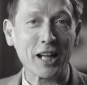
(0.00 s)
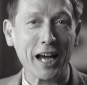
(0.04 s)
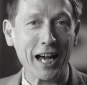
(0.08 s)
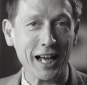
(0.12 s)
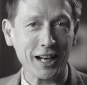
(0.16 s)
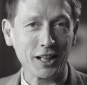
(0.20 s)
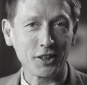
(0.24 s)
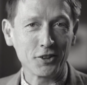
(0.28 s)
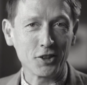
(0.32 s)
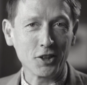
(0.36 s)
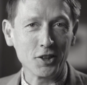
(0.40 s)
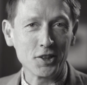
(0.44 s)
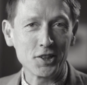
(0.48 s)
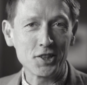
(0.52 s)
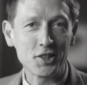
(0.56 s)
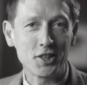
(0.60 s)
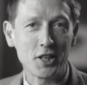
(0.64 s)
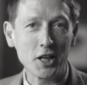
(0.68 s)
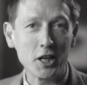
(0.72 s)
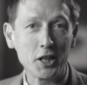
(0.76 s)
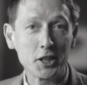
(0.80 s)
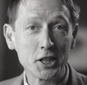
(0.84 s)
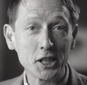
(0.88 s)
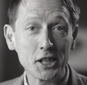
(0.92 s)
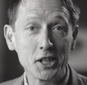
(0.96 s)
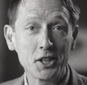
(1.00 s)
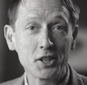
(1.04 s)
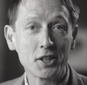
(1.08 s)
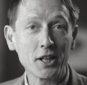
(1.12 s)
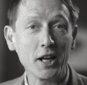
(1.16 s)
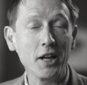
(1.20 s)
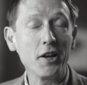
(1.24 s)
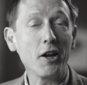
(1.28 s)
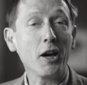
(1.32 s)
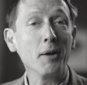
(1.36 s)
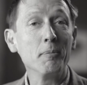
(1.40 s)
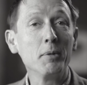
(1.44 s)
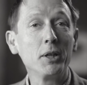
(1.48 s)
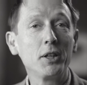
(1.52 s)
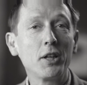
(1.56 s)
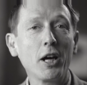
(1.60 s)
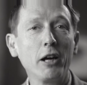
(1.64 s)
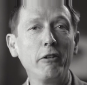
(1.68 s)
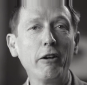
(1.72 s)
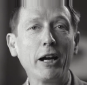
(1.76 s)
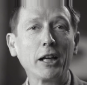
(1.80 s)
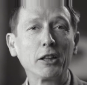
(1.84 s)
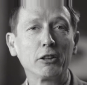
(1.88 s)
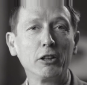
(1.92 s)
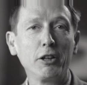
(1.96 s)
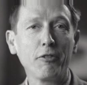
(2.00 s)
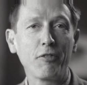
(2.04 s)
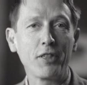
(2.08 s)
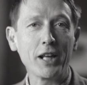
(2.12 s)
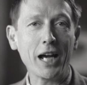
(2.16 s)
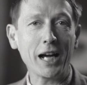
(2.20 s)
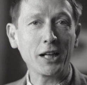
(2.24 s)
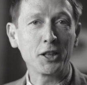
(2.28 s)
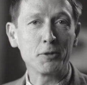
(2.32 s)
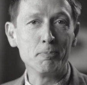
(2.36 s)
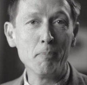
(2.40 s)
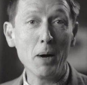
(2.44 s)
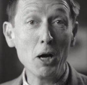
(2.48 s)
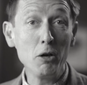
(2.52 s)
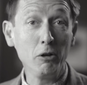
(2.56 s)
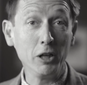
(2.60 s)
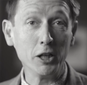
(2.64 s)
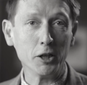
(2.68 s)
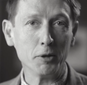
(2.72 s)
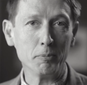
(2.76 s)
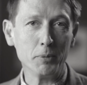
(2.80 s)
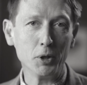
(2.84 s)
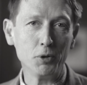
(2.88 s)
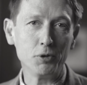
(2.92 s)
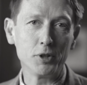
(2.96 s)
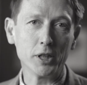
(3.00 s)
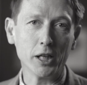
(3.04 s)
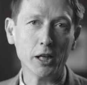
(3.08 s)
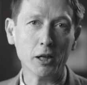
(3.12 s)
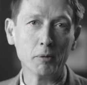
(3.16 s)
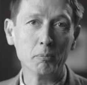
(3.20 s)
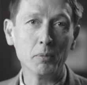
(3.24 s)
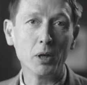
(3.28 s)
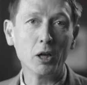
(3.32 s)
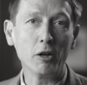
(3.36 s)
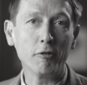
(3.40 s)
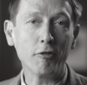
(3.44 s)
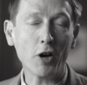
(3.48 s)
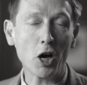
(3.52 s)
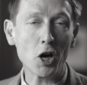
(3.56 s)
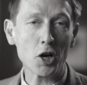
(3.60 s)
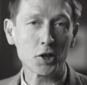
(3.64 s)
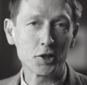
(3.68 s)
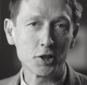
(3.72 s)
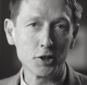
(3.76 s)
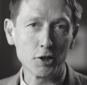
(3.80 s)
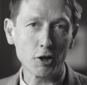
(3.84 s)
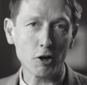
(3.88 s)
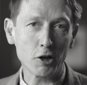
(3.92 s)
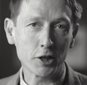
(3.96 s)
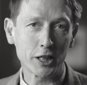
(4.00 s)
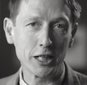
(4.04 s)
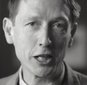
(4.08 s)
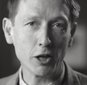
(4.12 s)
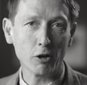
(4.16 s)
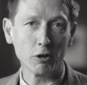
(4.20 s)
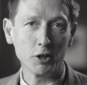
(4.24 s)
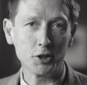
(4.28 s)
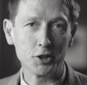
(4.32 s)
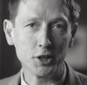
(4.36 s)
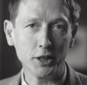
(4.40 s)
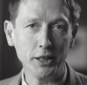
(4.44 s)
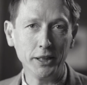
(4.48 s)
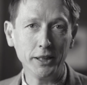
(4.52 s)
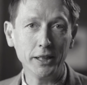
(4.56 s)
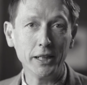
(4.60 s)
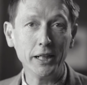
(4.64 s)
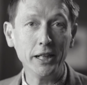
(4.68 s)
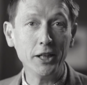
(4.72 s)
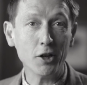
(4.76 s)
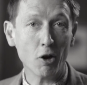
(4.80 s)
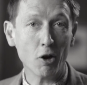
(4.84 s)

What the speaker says: Alexander Sturgis, and I'm the director of the Ashmolean Museum of Art and Archaeology in